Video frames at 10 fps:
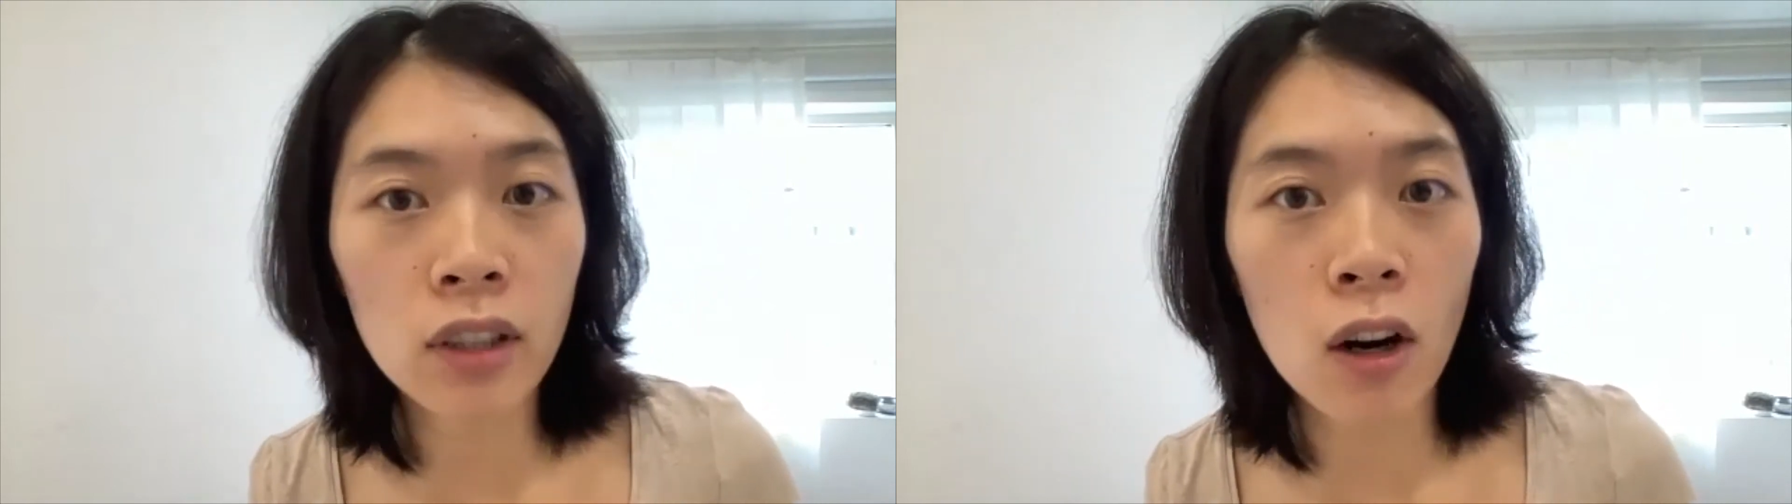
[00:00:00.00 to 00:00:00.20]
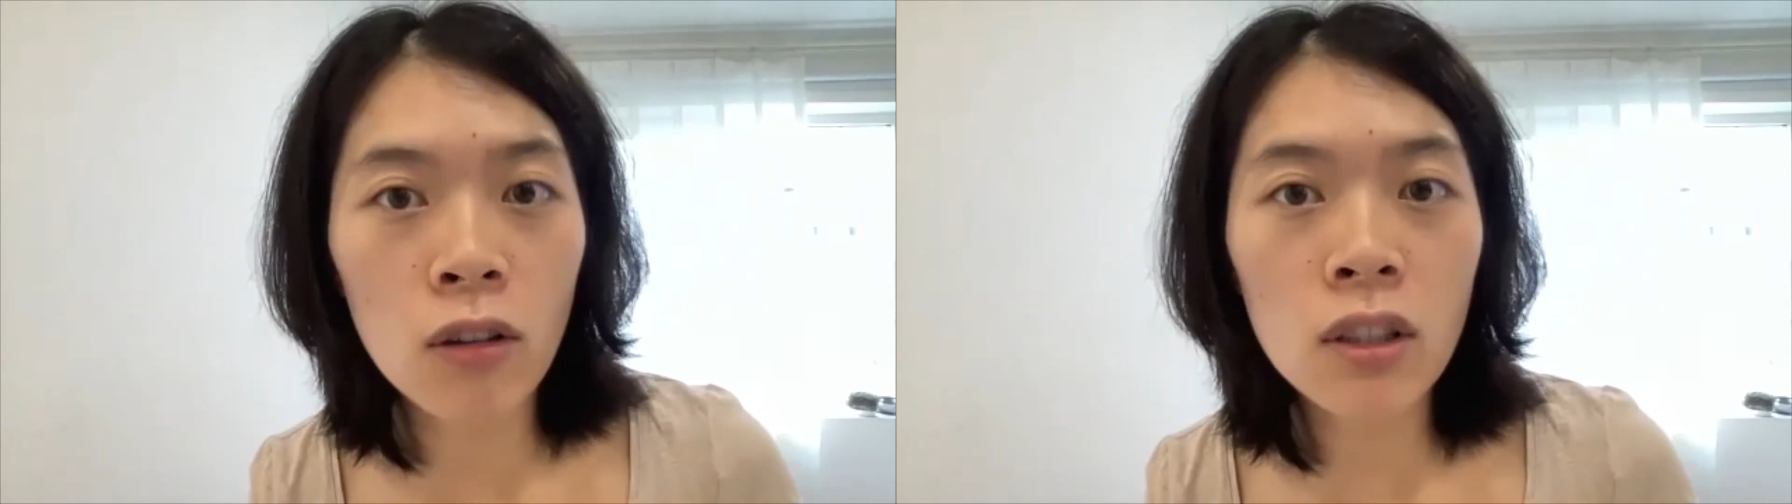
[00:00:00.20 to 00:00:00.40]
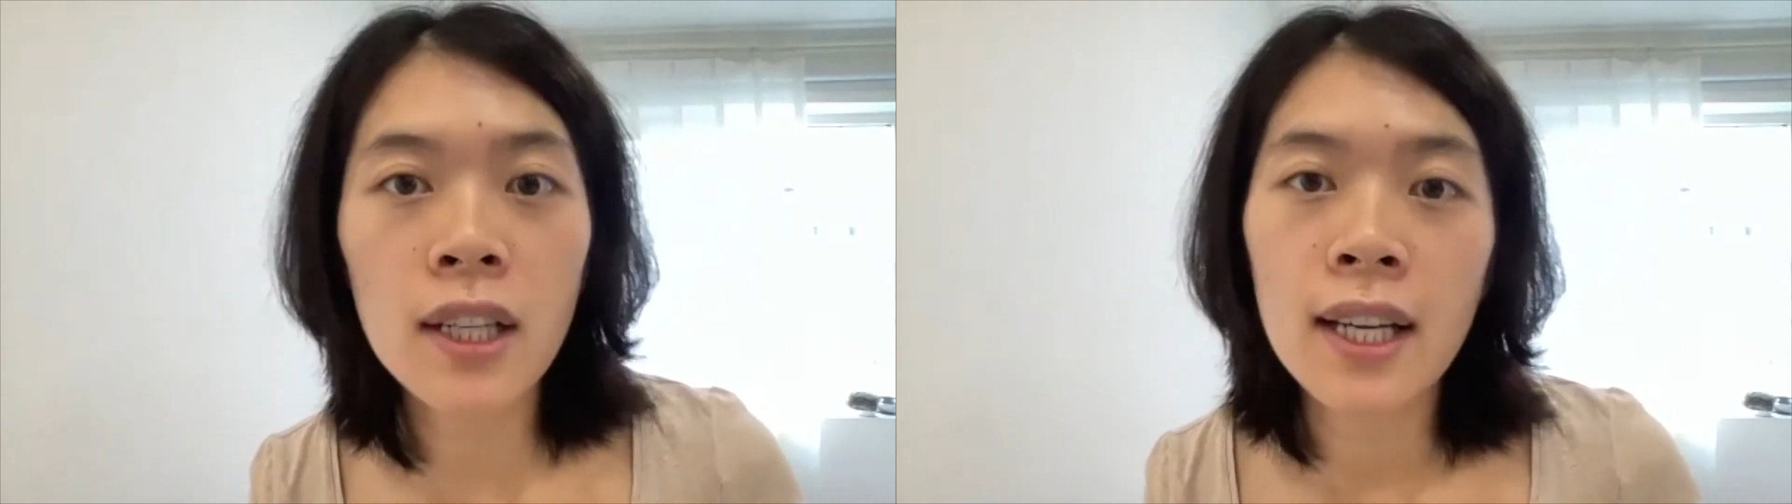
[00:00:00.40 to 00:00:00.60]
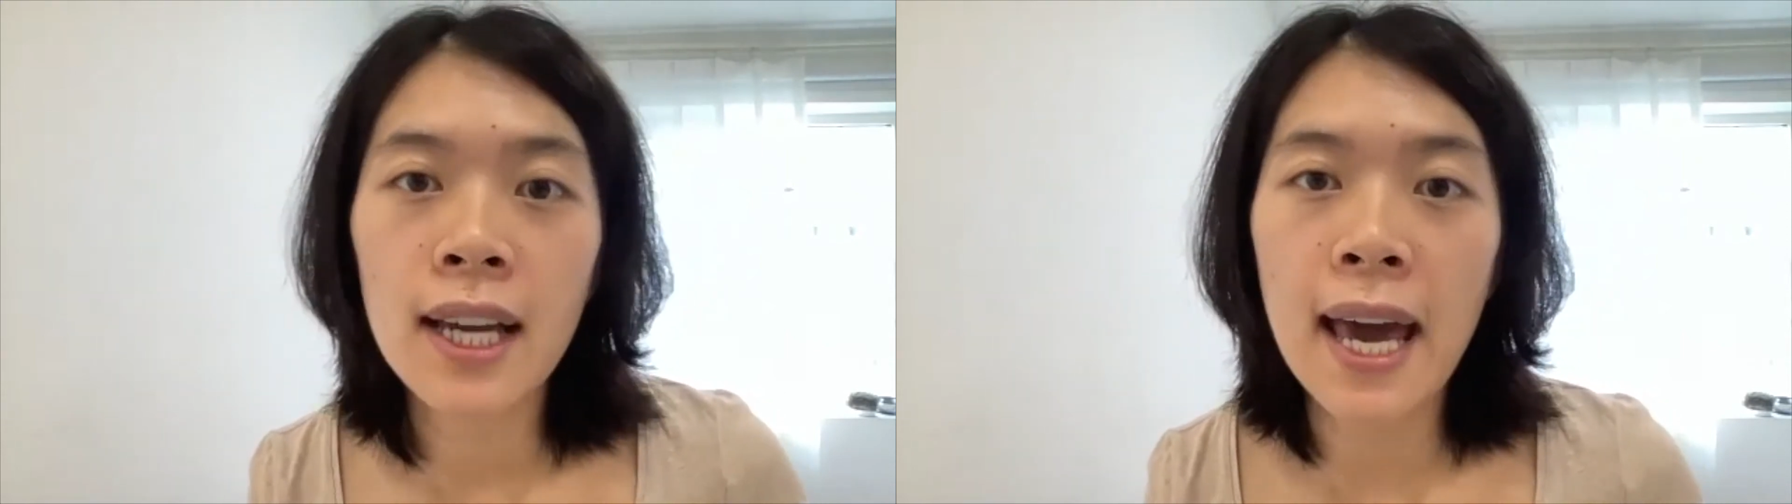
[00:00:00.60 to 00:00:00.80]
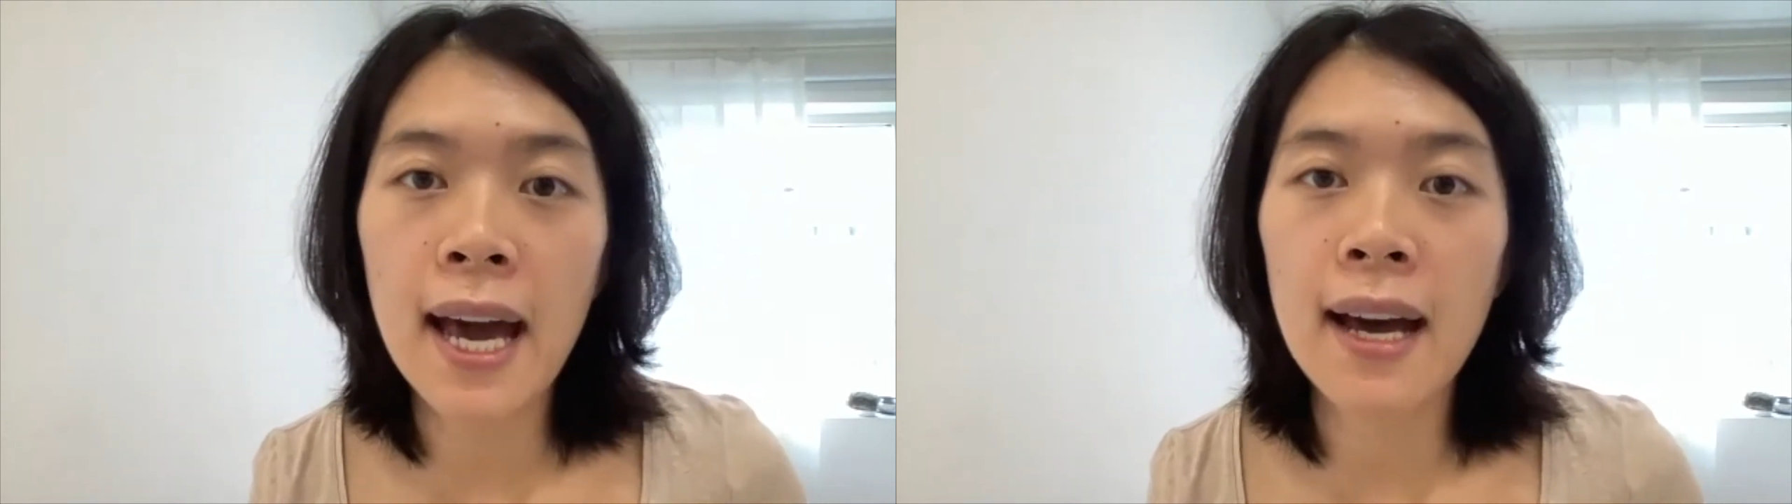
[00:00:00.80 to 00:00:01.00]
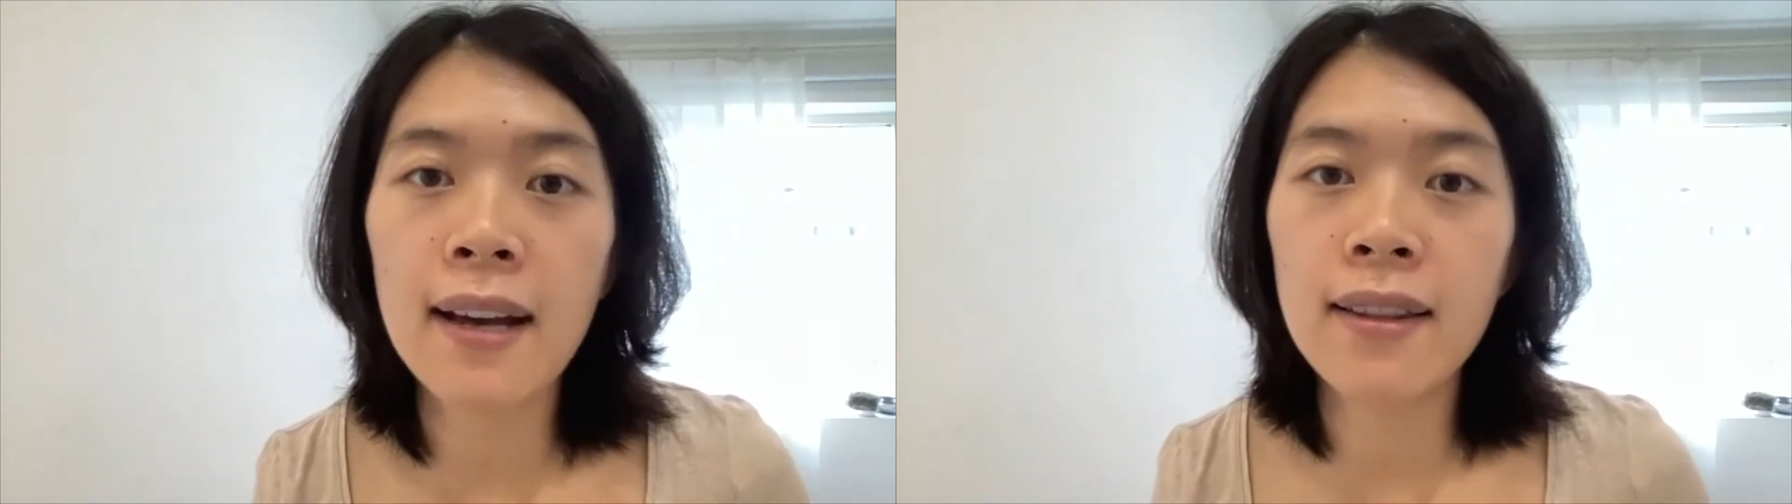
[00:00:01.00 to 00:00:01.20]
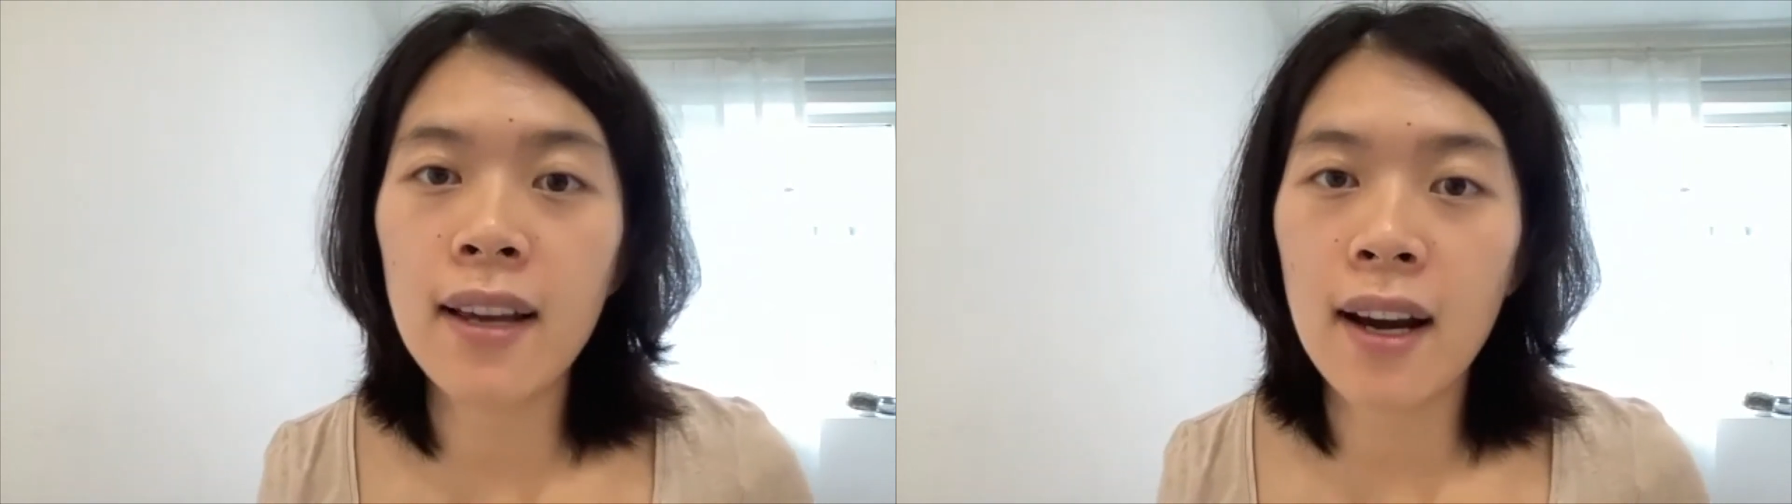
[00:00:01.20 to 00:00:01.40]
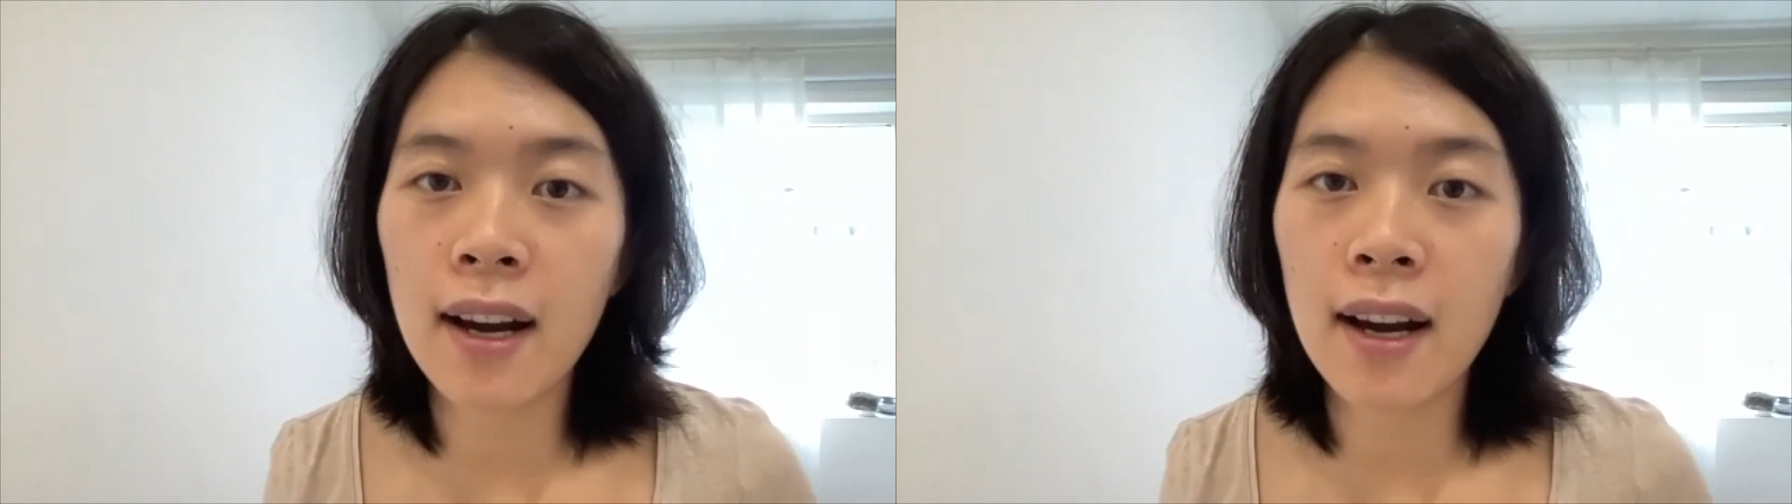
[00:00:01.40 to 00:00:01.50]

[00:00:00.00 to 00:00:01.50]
code, and